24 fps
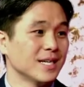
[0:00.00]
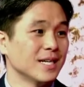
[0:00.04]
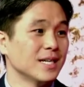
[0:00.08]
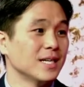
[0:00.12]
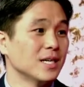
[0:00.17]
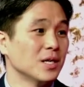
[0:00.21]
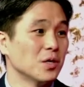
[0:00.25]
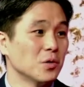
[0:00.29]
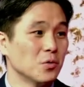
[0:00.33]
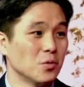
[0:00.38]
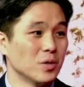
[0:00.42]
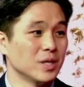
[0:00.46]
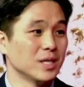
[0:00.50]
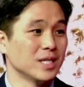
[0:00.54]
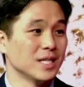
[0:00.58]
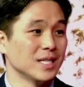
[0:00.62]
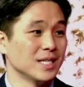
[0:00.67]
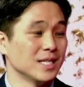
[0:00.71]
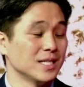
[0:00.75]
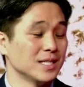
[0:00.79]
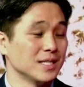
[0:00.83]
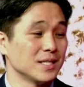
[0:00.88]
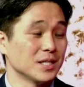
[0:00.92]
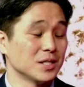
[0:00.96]
uh, what
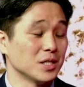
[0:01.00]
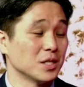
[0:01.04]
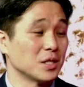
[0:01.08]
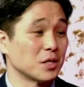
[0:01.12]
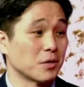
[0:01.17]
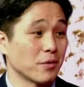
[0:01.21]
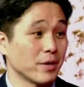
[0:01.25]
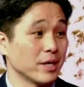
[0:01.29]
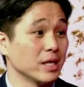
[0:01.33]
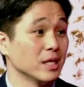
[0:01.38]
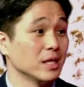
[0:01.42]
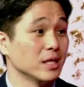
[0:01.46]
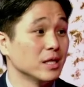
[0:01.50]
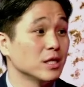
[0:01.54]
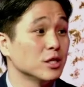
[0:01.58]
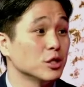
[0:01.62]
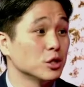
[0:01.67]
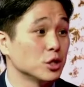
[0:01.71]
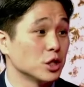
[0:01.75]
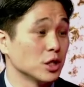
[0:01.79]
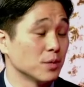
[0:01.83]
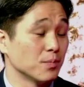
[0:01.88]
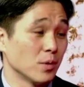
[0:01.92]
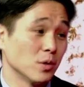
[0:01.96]
is the great
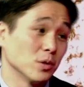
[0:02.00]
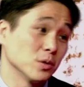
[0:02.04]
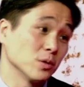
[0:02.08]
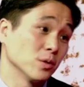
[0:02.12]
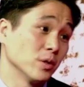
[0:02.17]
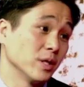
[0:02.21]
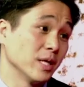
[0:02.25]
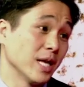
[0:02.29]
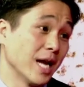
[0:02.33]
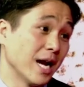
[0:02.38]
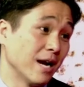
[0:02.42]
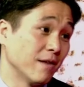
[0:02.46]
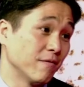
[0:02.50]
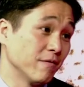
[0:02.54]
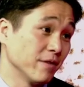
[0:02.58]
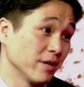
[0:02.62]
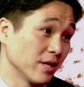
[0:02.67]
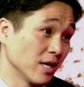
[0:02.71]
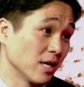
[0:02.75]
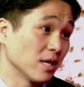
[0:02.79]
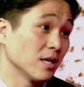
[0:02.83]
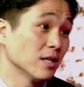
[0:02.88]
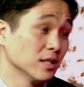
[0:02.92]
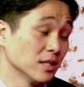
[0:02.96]
leadership also in
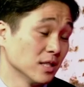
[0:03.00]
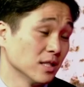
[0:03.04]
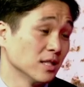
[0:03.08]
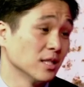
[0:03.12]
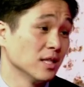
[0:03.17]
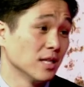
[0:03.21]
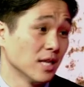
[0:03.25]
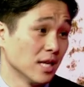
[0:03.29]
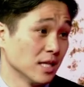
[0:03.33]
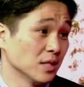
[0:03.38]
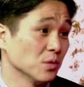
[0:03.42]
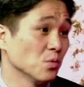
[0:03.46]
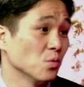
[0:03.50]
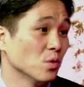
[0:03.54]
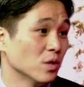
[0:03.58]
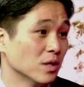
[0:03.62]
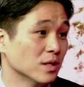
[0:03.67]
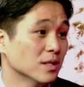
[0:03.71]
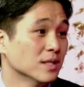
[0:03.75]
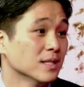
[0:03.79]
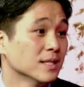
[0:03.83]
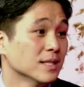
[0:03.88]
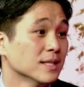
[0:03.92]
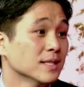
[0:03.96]
Africa continent as
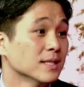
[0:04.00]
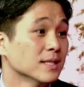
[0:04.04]
well.